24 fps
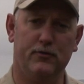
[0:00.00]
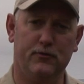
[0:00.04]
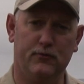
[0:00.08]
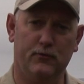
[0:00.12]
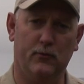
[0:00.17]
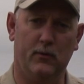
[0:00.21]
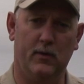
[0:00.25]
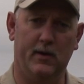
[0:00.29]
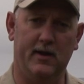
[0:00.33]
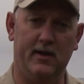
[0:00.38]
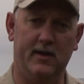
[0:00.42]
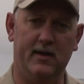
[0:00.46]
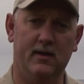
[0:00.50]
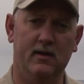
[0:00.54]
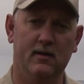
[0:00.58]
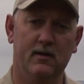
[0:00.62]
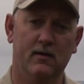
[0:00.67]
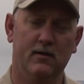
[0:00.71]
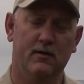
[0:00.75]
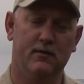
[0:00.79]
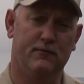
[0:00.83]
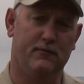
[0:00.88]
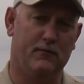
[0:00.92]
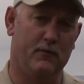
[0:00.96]
3
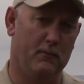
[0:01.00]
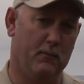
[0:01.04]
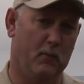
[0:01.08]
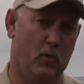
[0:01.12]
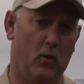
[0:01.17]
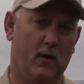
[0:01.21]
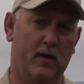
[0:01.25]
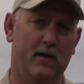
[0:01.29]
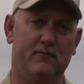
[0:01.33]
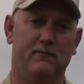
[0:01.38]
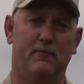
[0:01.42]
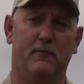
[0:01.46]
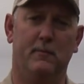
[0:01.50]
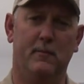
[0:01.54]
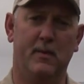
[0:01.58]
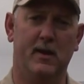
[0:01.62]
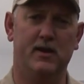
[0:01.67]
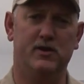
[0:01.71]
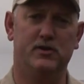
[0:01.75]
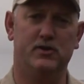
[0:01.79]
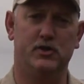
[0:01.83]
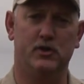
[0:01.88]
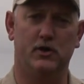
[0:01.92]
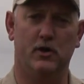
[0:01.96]
for more
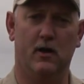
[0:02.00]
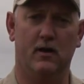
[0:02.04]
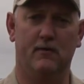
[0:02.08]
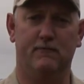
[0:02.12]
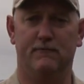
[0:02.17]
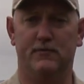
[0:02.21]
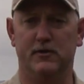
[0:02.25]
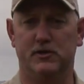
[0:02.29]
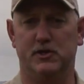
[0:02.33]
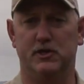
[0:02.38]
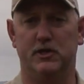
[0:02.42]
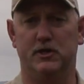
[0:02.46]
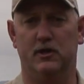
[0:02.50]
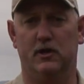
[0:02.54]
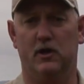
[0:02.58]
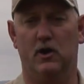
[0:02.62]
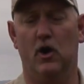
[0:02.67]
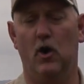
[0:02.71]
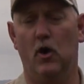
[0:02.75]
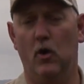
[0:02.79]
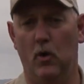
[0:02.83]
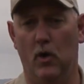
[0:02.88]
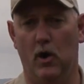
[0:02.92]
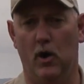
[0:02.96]
information on fishing
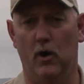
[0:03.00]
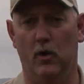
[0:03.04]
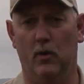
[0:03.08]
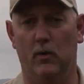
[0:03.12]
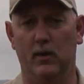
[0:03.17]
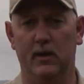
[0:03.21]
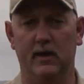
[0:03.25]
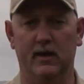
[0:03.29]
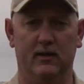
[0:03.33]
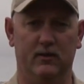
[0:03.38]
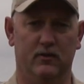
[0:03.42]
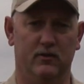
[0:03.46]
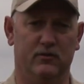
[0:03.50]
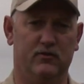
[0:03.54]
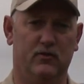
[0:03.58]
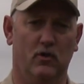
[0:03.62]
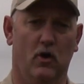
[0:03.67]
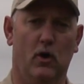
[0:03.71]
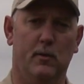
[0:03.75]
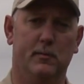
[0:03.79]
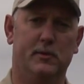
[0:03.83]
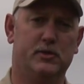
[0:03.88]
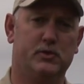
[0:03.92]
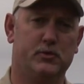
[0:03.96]
coho in the
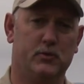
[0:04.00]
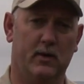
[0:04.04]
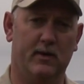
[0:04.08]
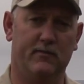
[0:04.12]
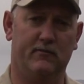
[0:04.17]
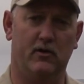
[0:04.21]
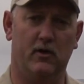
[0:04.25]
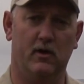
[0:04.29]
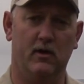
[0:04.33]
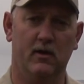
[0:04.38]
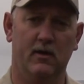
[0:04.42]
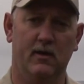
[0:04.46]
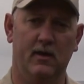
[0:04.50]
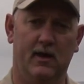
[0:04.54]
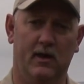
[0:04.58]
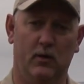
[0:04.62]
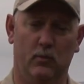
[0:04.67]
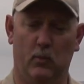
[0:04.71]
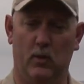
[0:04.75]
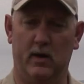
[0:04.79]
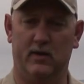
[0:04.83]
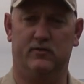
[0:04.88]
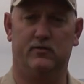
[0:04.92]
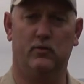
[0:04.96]
Snohomish River
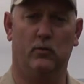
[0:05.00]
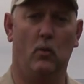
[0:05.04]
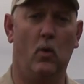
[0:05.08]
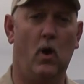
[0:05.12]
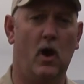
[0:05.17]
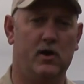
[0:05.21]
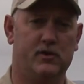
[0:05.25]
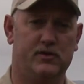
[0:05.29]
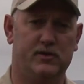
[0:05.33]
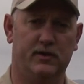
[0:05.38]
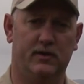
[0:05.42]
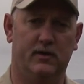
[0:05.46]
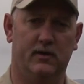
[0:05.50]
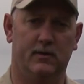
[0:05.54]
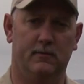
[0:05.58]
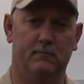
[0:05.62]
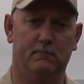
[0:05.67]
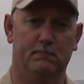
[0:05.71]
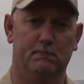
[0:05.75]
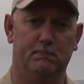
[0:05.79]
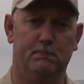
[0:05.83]
in Western Washington.